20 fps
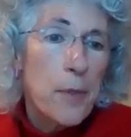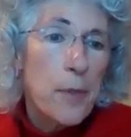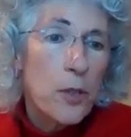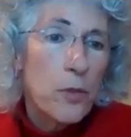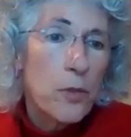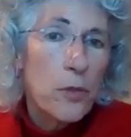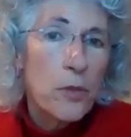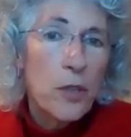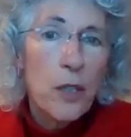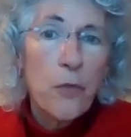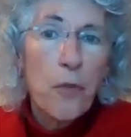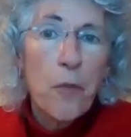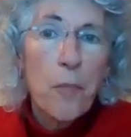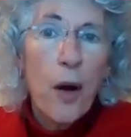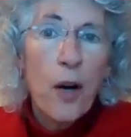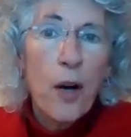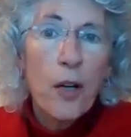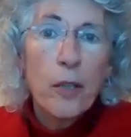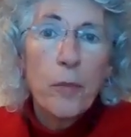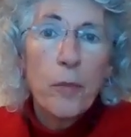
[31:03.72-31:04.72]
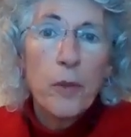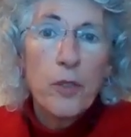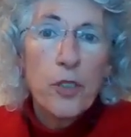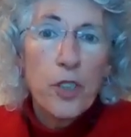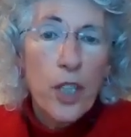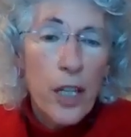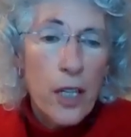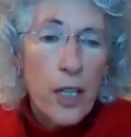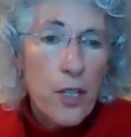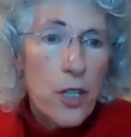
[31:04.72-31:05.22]
absolutely remarkable
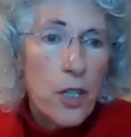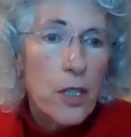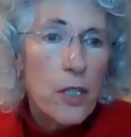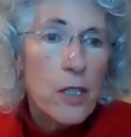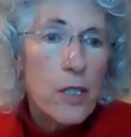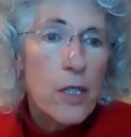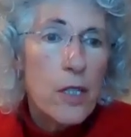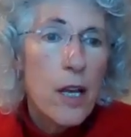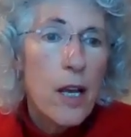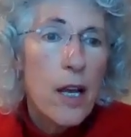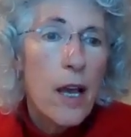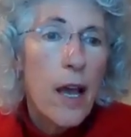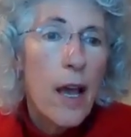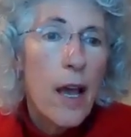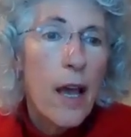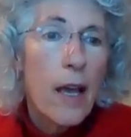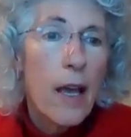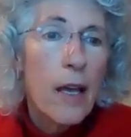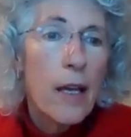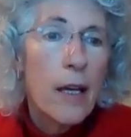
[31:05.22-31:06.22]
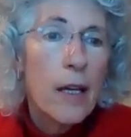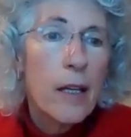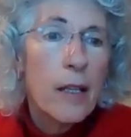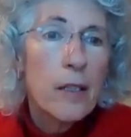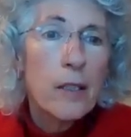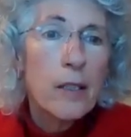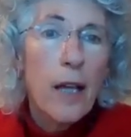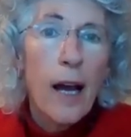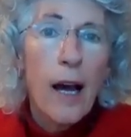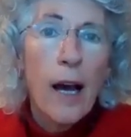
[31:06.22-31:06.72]
changes.
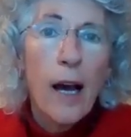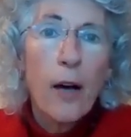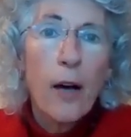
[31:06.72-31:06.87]
And